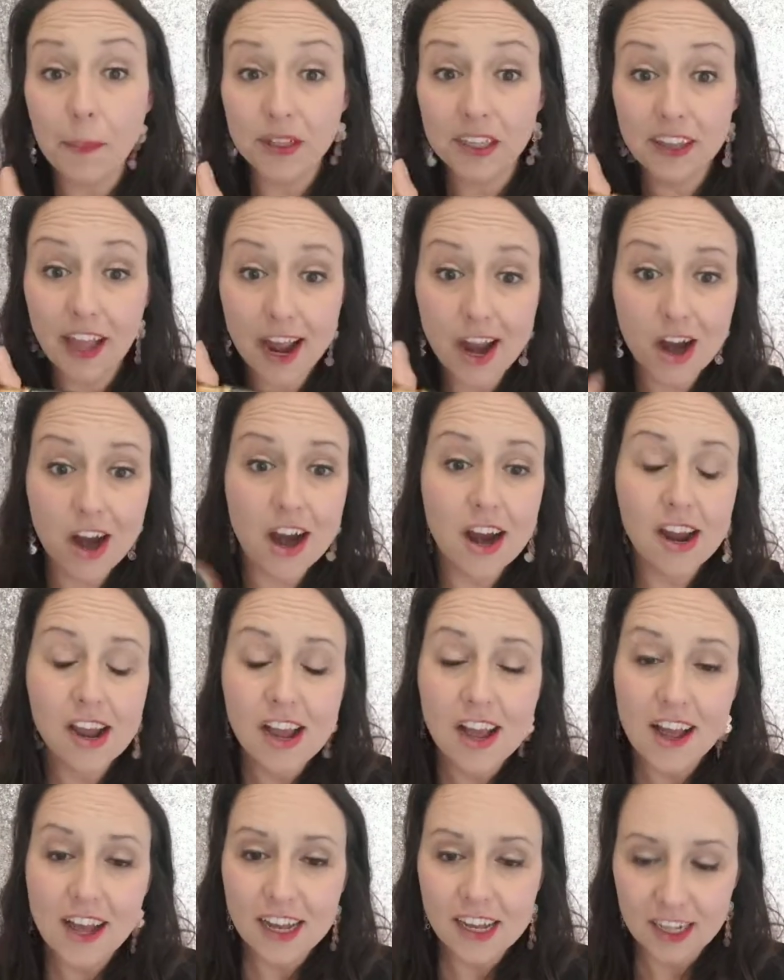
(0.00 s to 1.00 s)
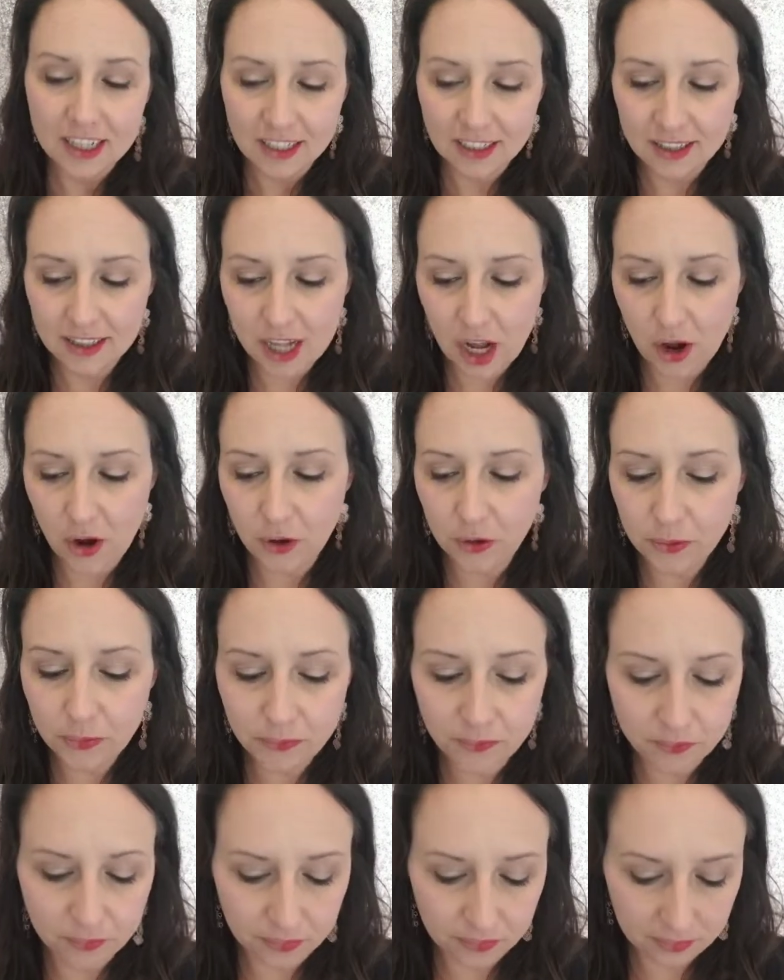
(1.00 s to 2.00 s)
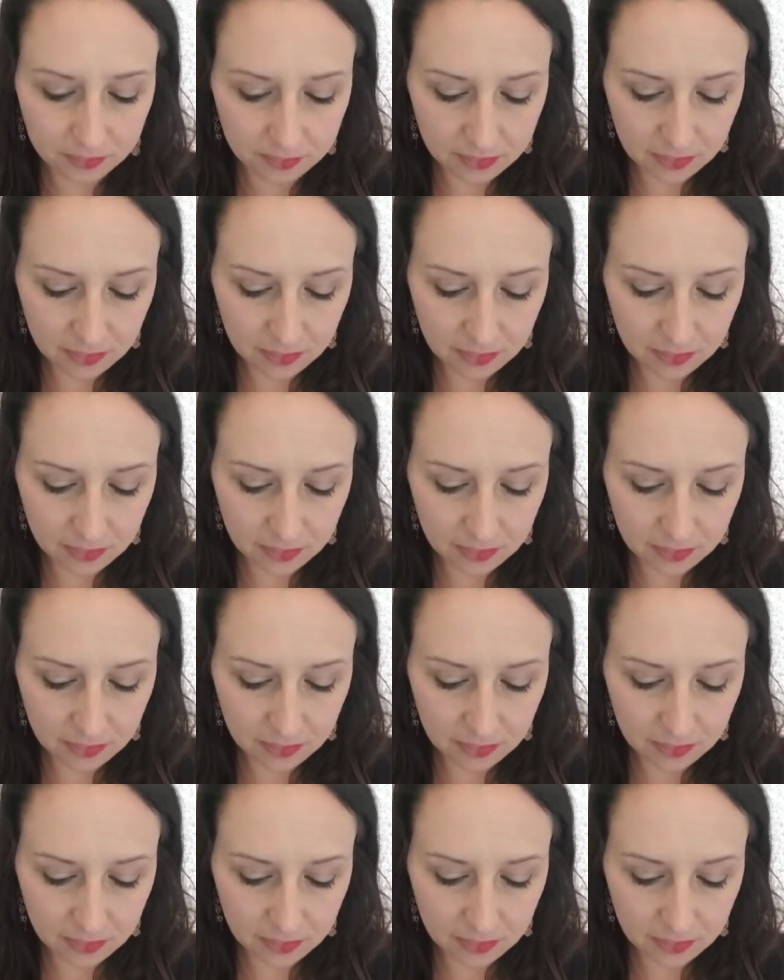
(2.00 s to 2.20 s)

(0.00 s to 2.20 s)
It's gonna be apple cider. So